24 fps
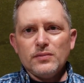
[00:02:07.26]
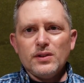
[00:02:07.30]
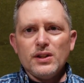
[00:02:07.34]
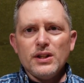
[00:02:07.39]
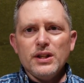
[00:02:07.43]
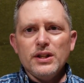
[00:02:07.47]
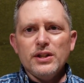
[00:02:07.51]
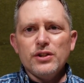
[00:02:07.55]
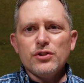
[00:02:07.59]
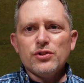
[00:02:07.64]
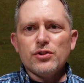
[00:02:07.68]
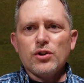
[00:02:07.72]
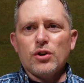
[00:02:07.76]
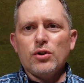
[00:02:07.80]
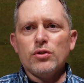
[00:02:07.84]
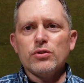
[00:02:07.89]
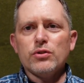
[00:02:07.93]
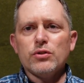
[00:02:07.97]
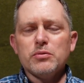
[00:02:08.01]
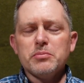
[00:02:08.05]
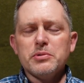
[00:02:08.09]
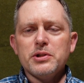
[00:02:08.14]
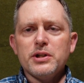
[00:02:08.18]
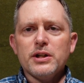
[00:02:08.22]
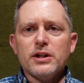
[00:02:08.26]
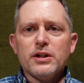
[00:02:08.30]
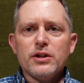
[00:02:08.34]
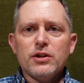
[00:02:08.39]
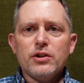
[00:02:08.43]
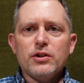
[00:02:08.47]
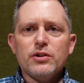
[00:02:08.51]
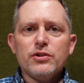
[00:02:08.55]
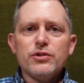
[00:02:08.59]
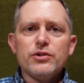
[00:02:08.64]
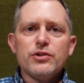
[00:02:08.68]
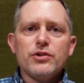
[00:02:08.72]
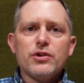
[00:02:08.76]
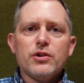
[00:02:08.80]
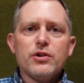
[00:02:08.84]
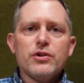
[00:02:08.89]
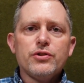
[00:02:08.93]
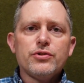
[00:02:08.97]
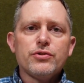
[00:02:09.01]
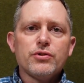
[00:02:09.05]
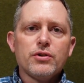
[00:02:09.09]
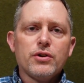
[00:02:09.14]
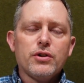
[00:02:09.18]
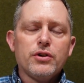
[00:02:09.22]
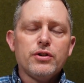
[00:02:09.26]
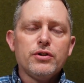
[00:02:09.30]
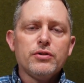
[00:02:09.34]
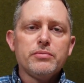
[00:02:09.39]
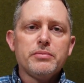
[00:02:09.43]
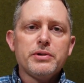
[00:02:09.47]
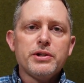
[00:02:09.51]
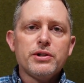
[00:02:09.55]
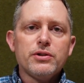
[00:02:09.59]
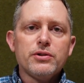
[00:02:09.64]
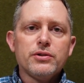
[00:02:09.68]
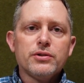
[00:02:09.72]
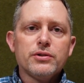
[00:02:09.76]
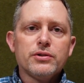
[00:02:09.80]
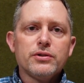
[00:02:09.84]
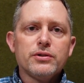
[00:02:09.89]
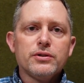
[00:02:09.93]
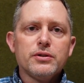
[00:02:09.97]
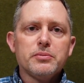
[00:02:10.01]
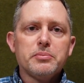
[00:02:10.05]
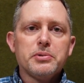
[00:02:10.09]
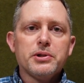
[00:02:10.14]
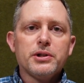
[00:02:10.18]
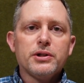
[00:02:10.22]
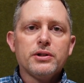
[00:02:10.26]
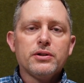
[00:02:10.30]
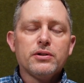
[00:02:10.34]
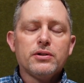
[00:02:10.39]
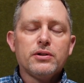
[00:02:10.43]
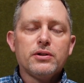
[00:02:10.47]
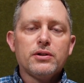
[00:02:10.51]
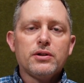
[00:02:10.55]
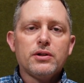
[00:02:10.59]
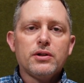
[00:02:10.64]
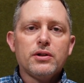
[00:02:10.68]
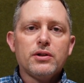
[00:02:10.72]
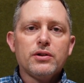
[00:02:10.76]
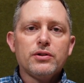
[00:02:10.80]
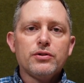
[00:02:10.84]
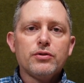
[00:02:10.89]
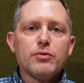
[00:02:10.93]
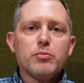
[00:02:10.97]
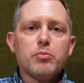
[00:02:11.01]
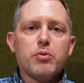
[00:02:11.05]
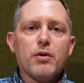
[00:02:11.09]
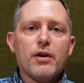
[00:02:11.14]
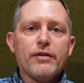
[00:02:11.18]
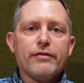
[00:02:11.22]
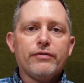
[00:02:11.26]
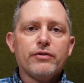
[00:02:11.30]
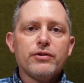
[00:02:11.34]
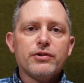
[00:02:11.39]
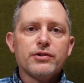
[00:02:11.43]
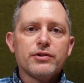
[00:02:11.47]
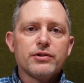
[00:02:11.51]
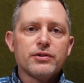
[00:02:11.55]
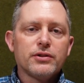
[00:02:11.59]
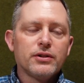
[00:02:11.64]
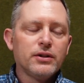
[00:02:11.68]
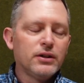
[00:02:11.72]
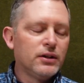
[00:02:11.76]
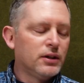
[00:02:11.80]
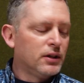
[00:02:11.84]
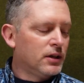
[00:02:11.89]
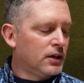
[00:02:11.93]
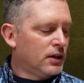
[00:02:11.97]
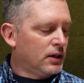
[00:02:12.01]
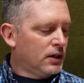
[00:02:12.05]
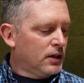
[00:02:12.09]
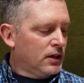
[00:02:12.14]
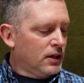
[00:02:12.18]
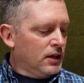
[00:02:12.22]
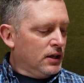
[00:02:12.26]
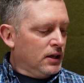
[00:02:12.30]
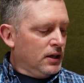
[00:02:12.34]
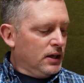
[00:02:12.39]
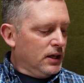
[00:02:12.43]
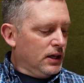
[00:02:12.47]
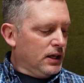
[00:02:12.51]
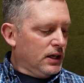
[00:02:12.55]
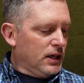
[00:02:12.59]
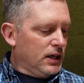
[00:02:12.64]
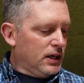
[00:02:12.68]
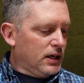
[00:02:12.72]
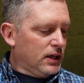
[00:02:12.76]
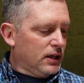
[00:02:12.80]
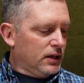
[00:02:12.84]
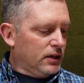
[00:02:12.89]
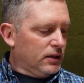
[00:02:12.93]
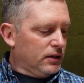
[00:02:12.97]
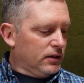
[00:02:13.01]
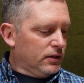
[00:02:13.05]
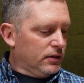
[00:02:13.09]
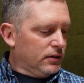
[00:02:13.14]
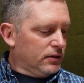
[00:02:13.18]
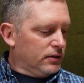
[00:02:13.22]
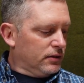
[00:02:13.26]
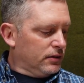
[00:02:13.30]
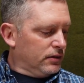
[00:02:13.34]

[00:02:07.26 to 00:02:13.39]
it is all going to be at 100 yards or 100 meters, depending on uh, your preference. And